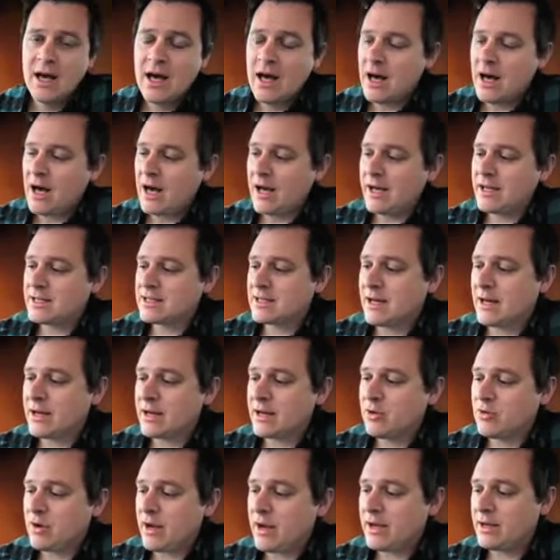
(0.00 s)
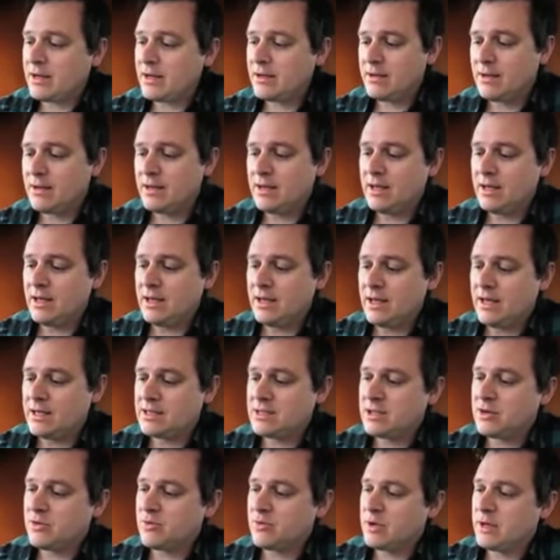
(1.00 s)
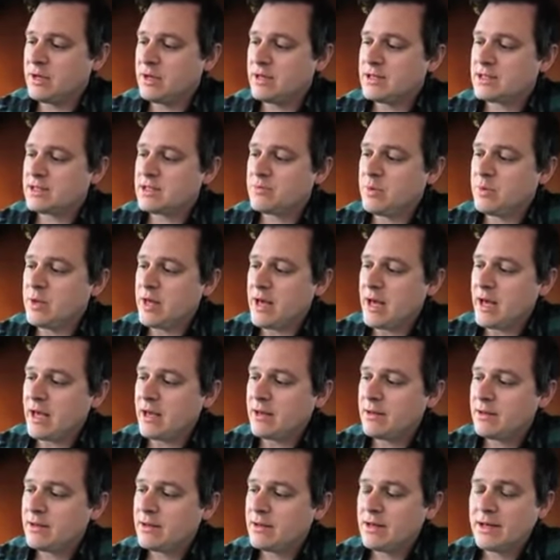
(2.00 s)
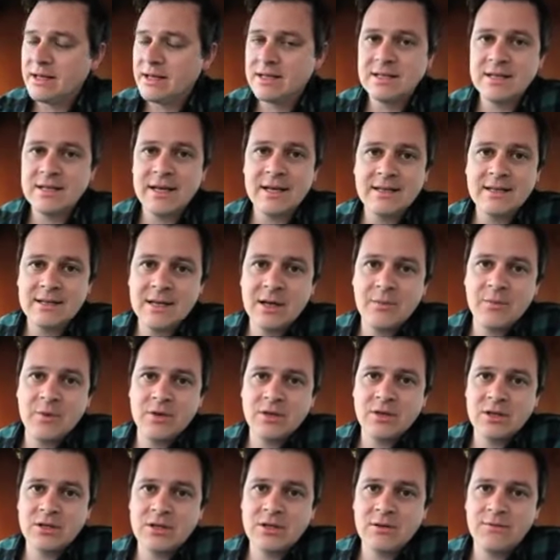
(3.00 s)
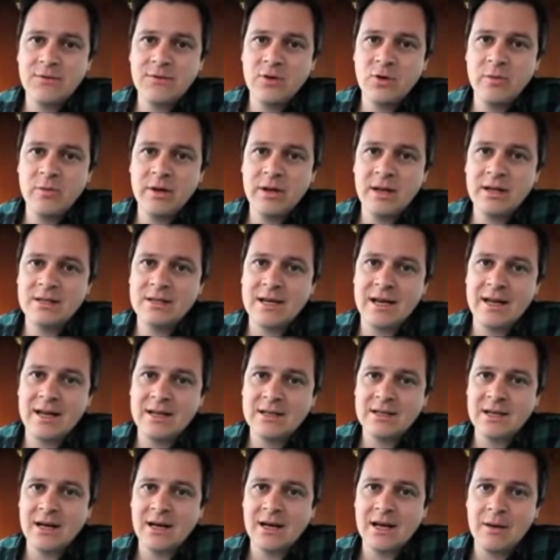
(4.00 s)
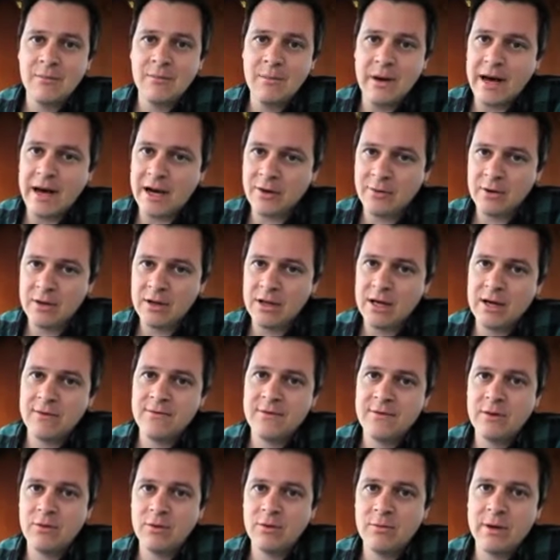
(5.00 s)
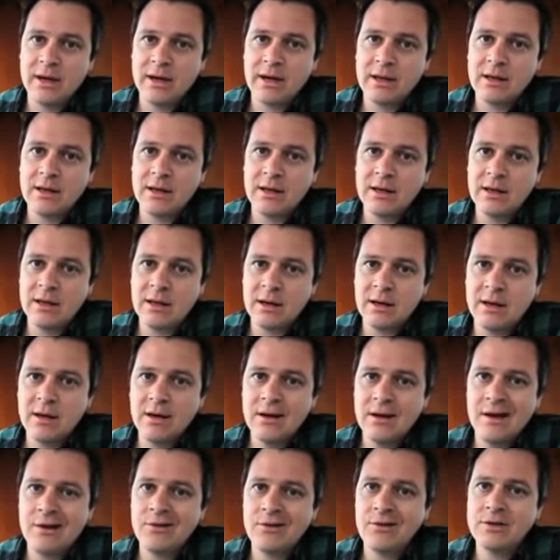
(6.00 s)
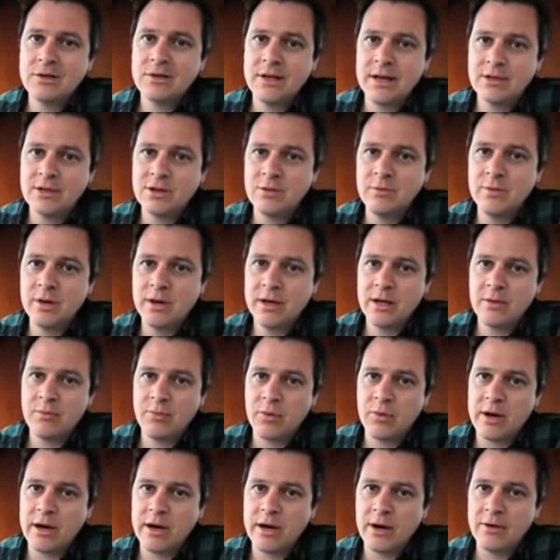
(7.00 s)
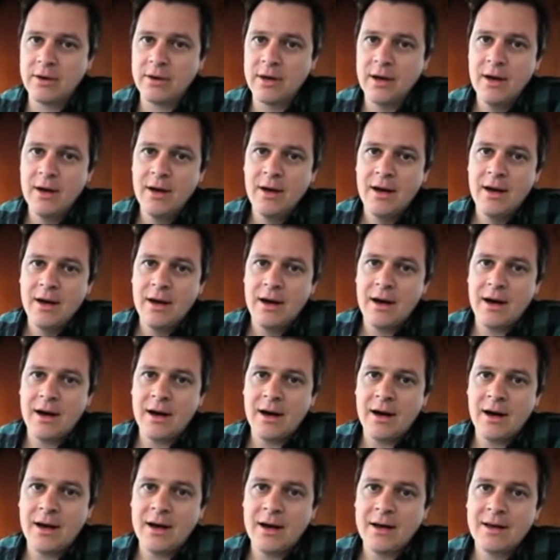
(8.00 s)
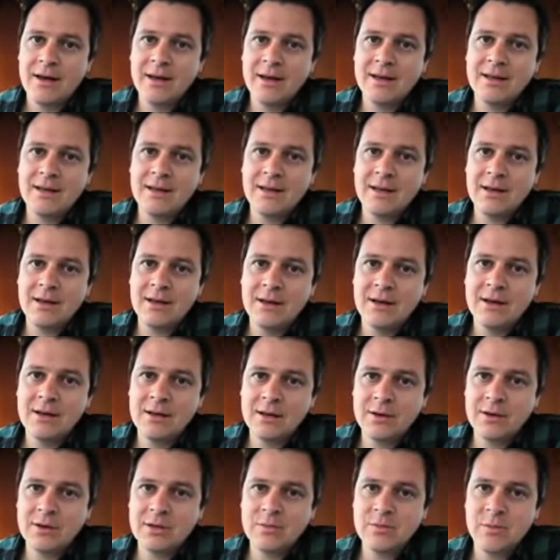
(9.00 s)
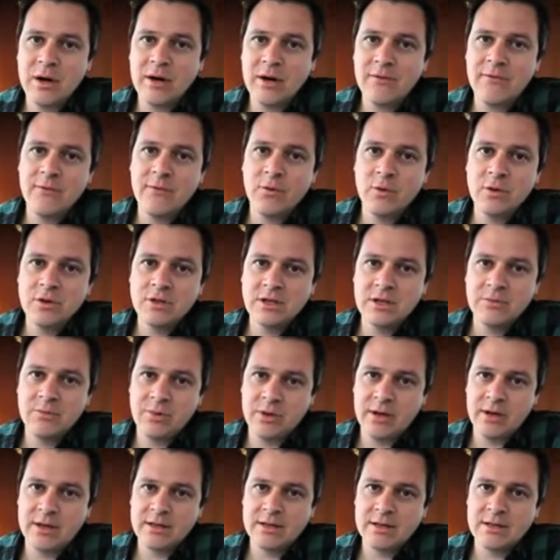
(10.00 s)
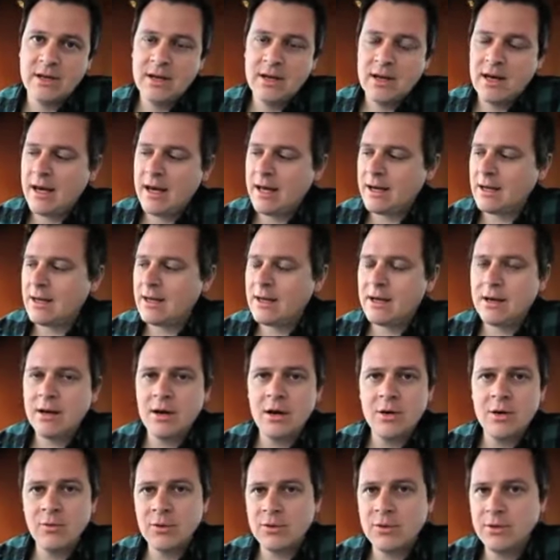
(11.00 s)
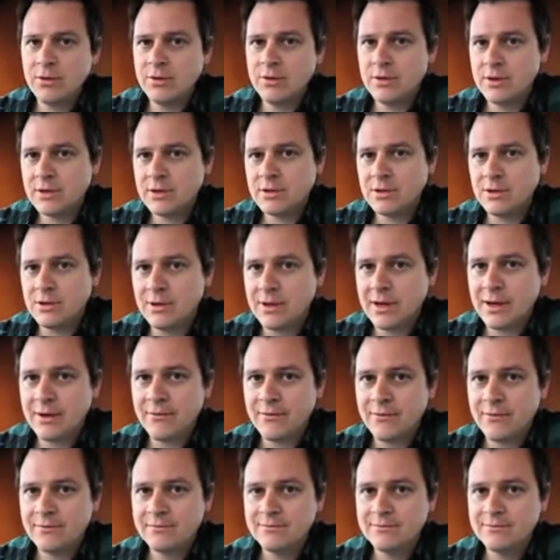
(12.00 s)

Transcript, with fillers: Uh, it's got a great, easy to read display. It sets up in just a few minutes, and it's got a battery life that would make the uh, Energizer Bunny proud. Uh, get the ClearSpot 4G Plus and get on with your digital life.